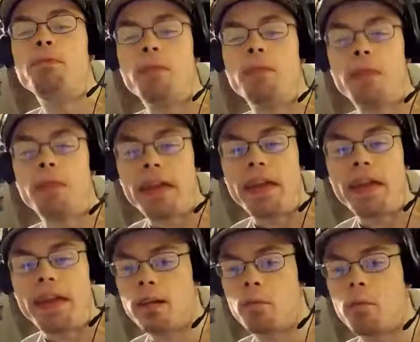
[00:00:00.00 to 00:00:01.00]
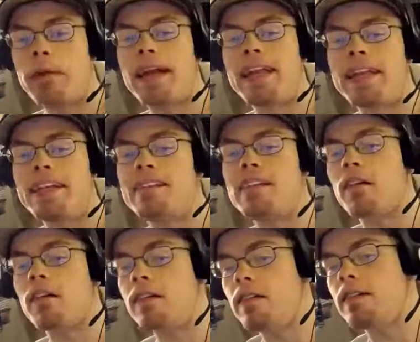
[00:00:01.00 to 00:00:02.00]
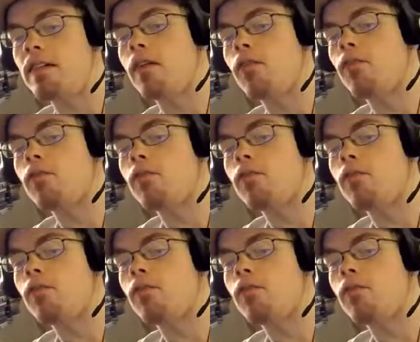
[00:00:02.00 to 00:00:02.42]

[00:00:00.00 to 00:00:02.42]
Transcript: on here and make it easier on yourself.